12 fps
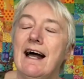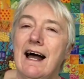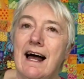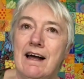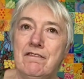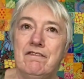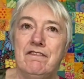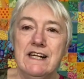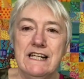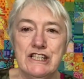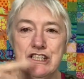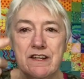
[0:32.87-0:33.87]
I
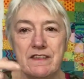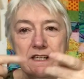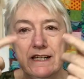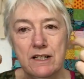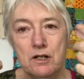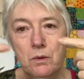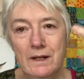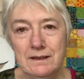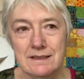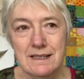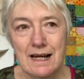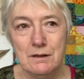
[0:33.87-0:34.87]
finished the
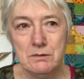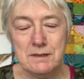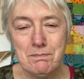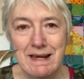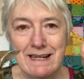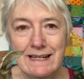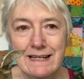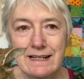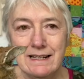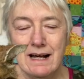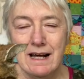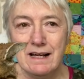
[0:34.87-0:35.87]
quilt I was
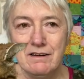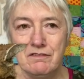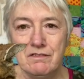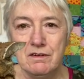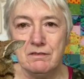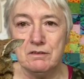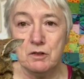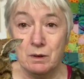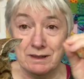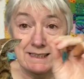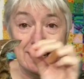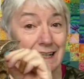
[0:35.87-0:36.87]
making,
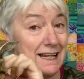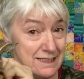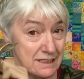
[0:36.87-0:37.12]
quilting last